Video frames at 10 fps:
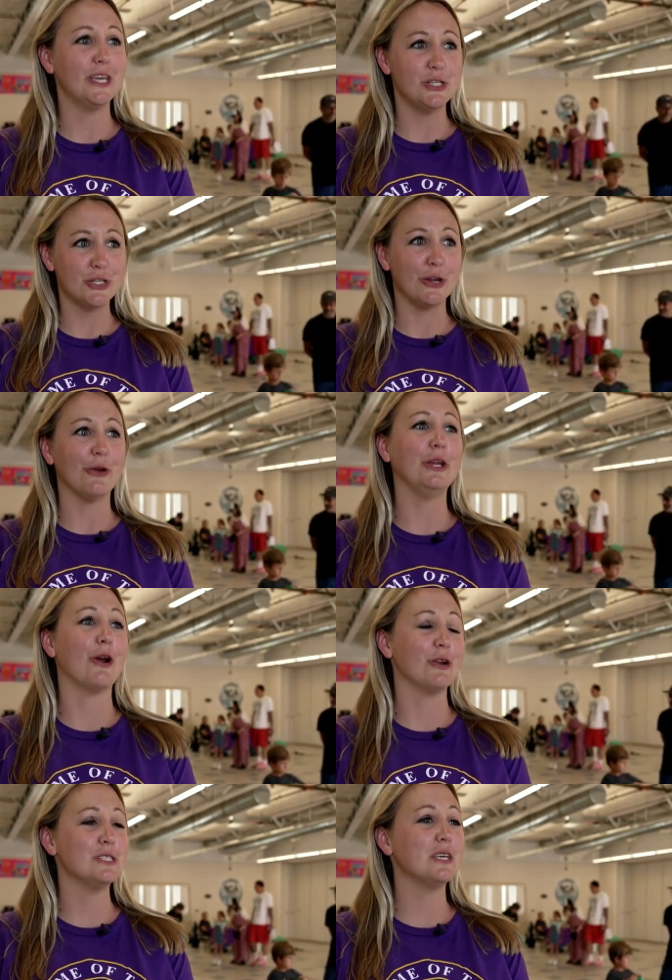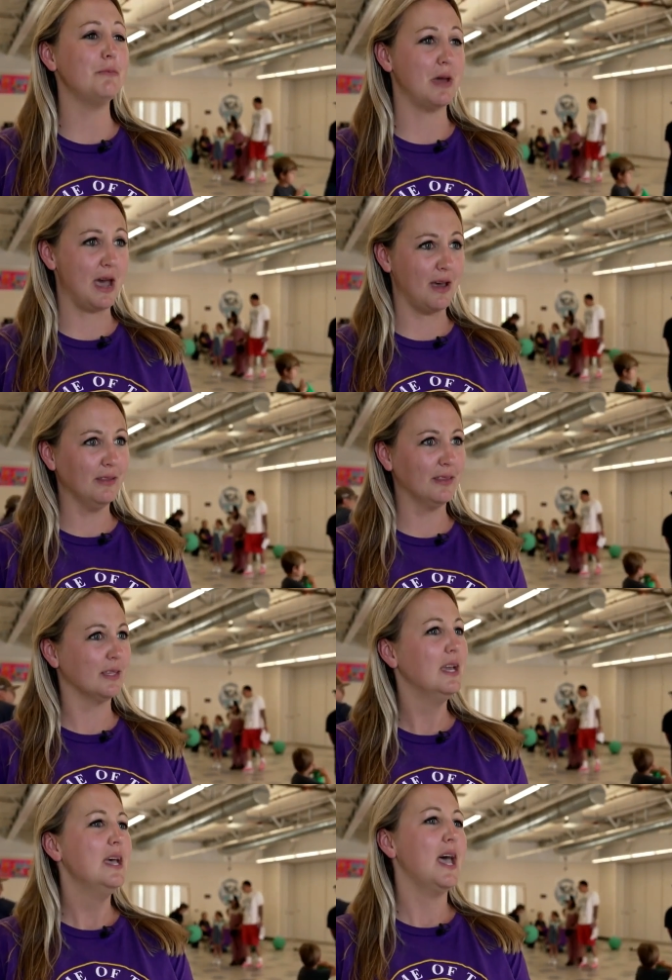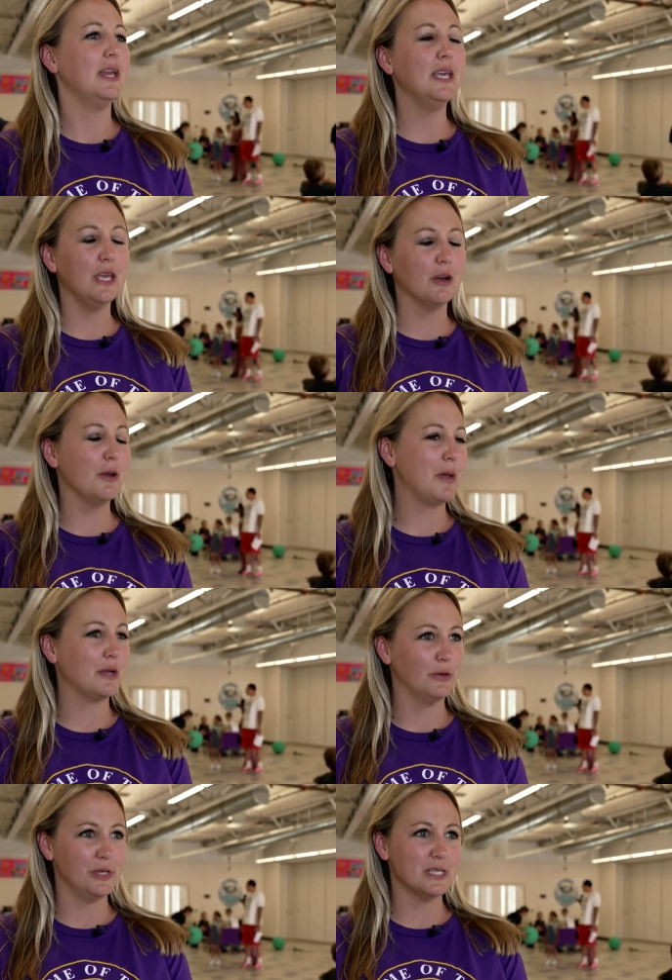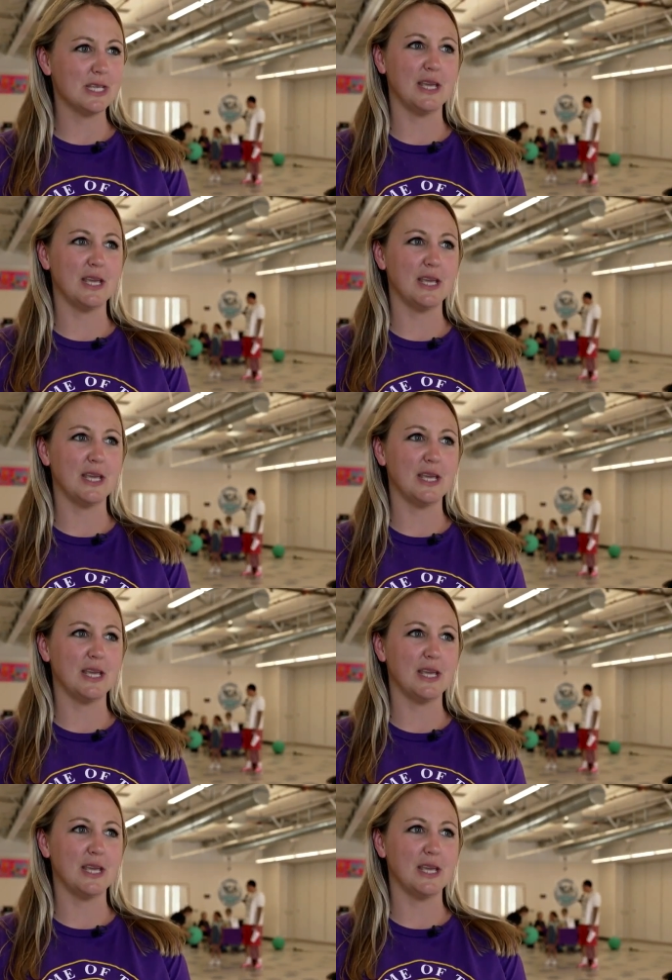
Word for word: Engineering, Arts, and Math. And here at Magnolia